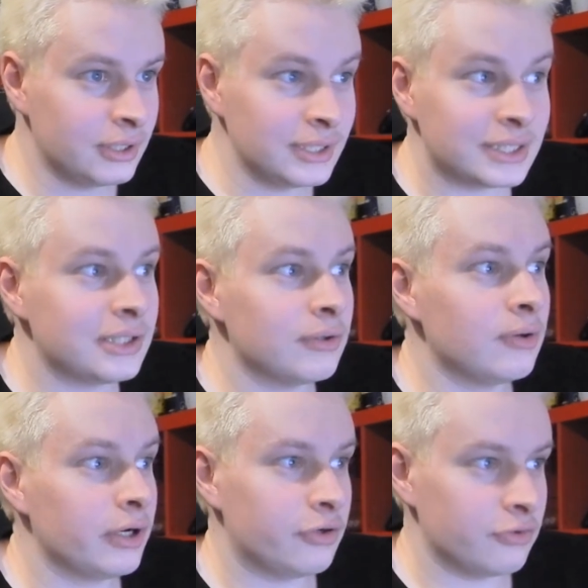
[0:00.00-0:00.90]

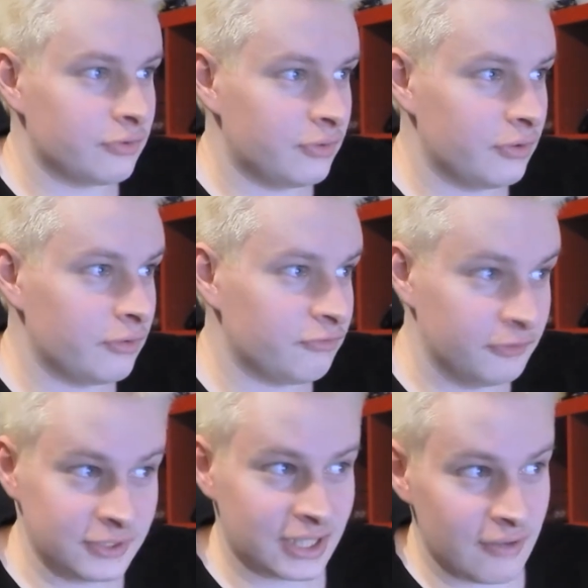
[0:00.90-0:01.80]
until I got to the
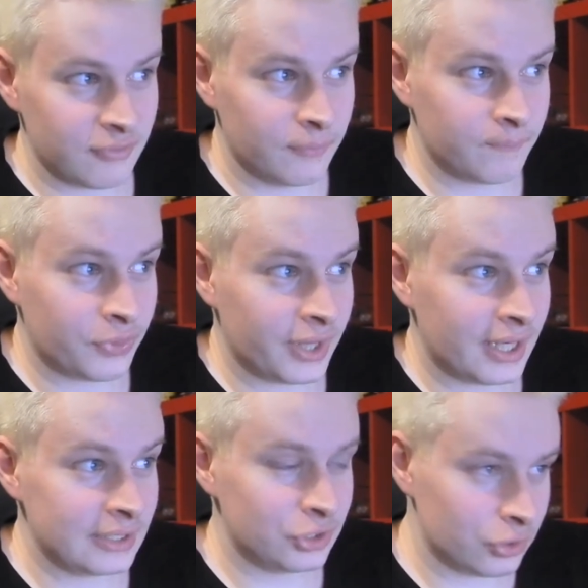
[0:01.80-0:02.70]
first level,
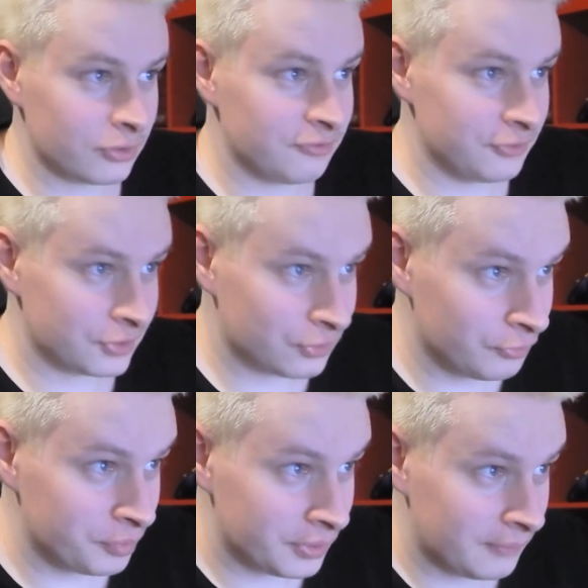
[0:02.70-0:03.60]
and shot the first
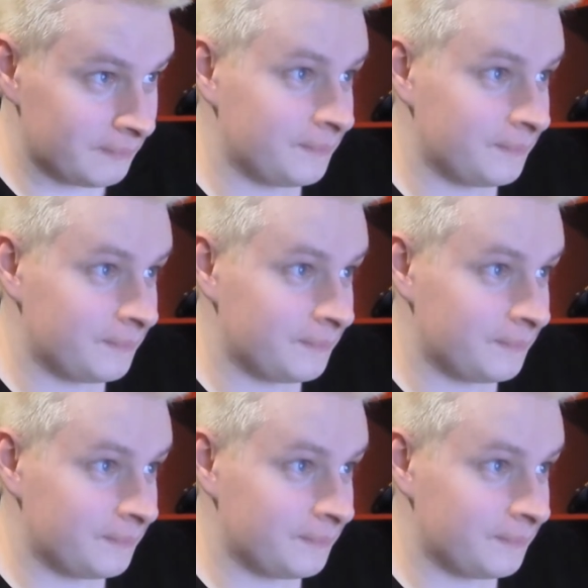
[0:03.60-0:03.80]
Goomba.